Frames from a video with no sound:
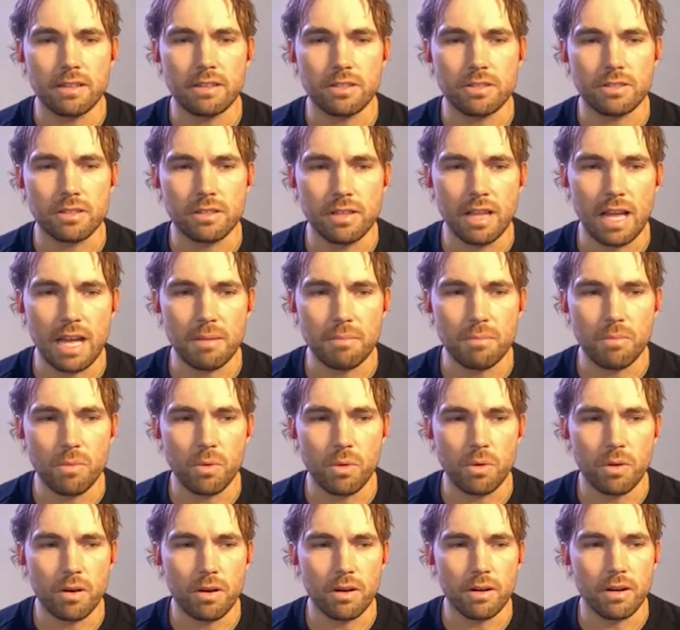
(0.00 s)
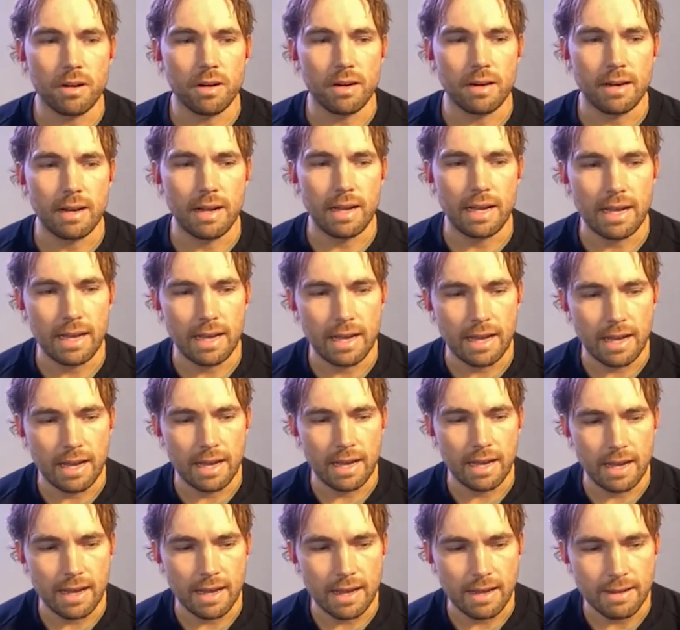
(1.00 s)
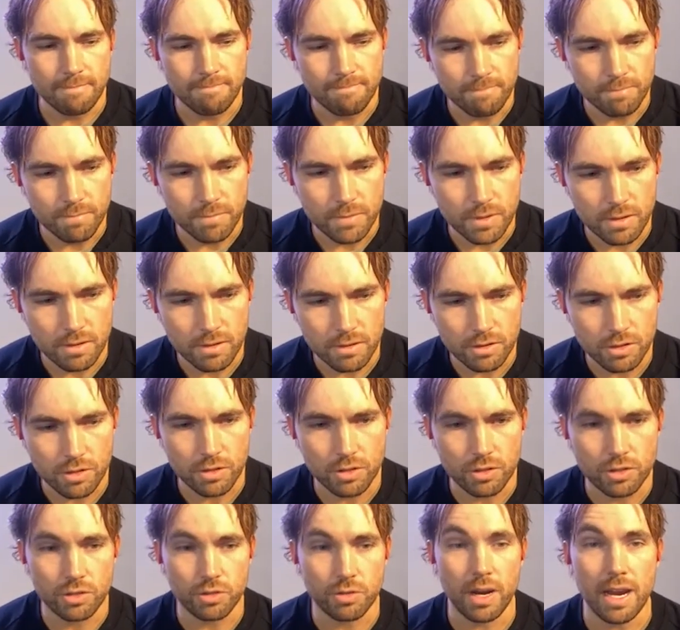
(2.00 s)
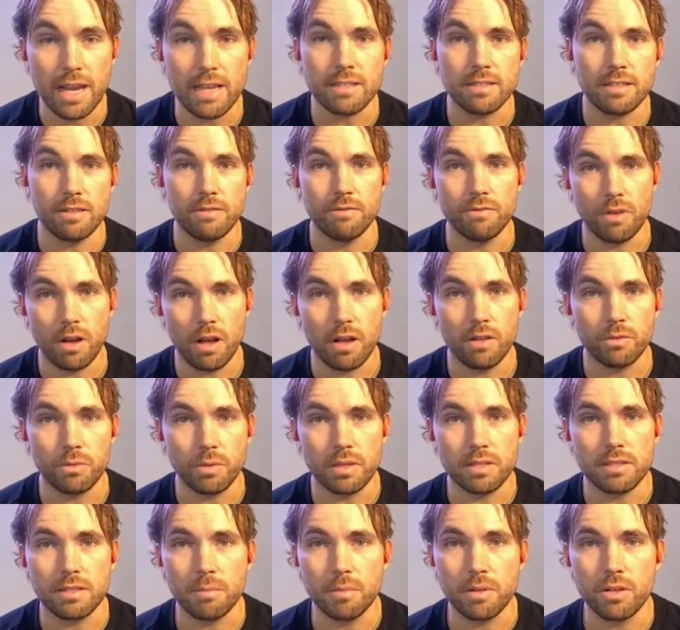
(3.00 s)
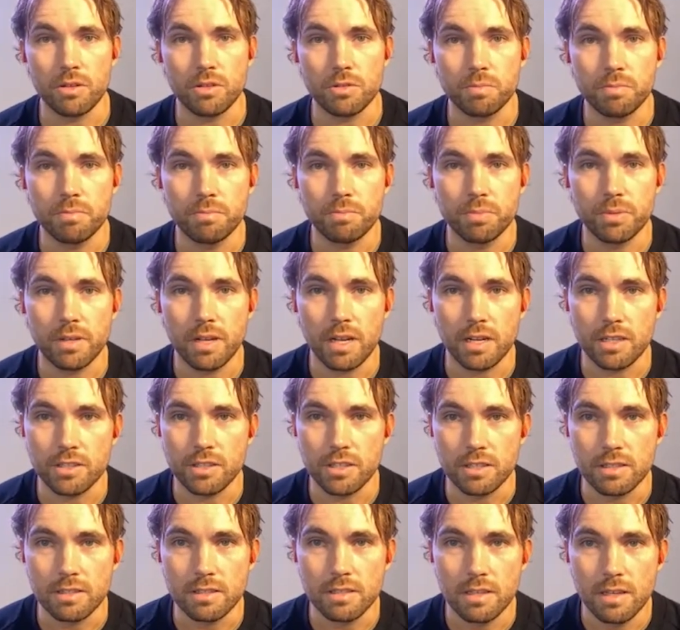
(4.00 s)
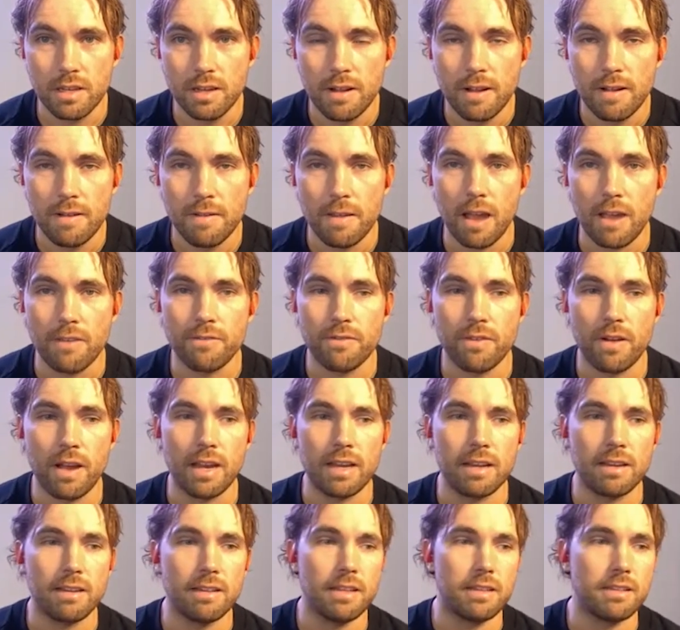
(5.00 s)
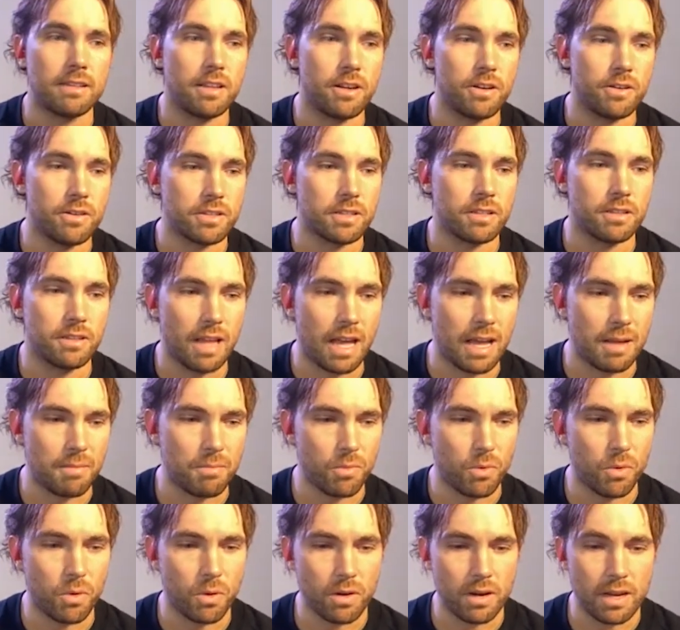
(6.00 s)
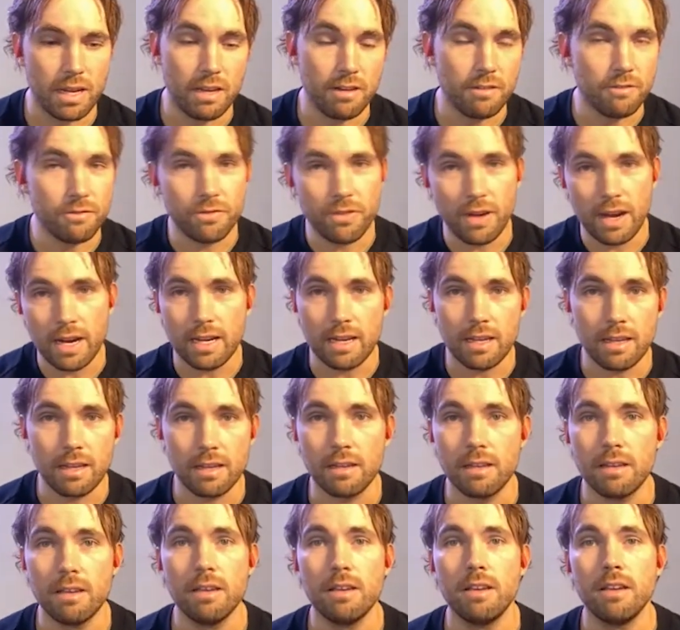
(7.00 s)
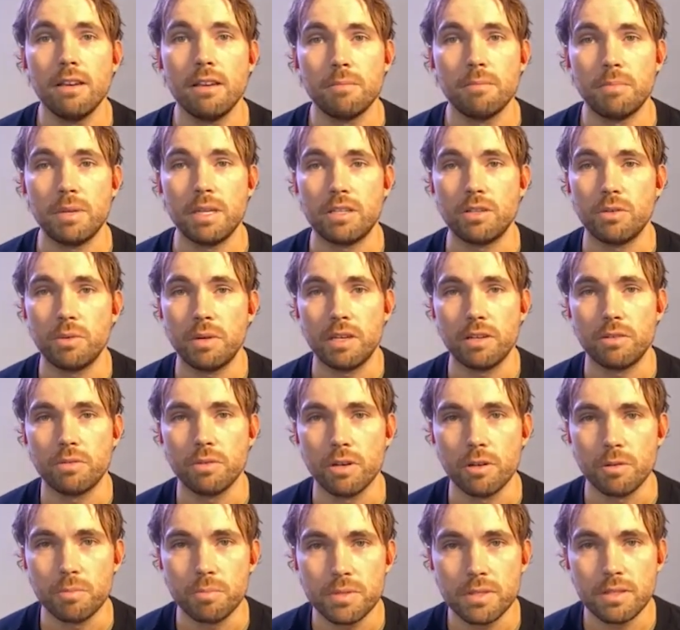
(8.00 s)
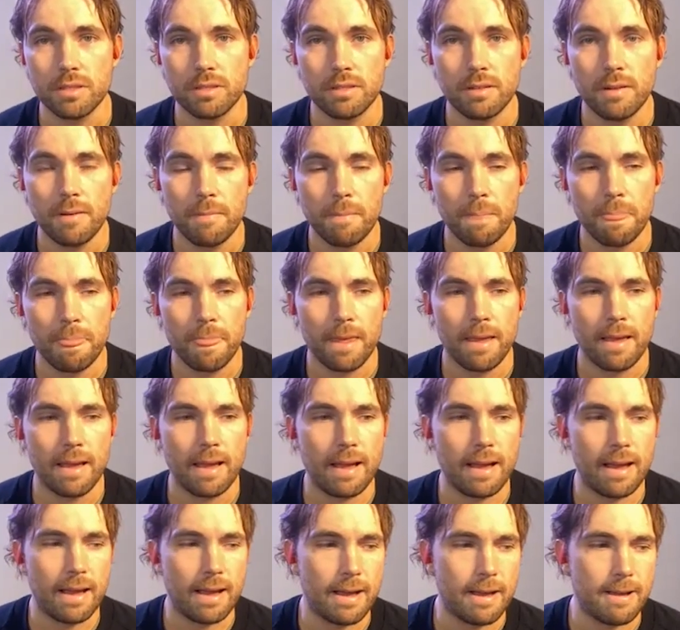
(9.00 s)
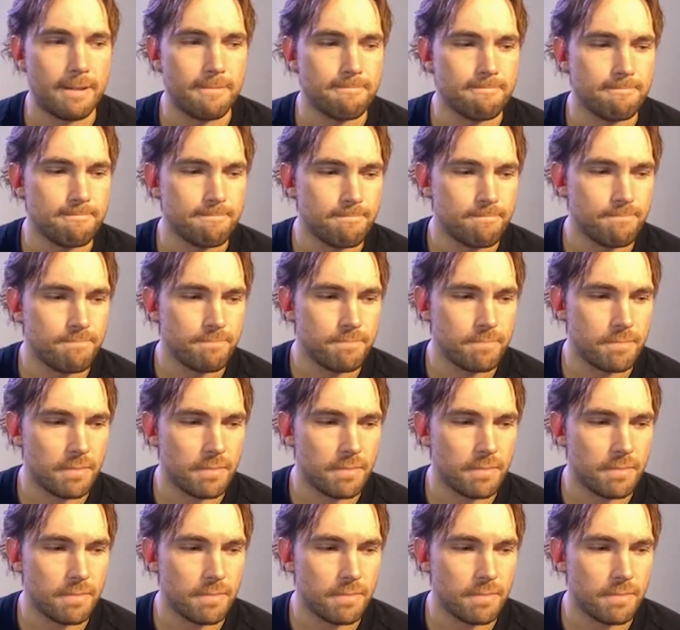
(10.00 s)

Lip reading: that there's a lot more stress involved with some of those productions. I find that there is a lot more infighting between groups. And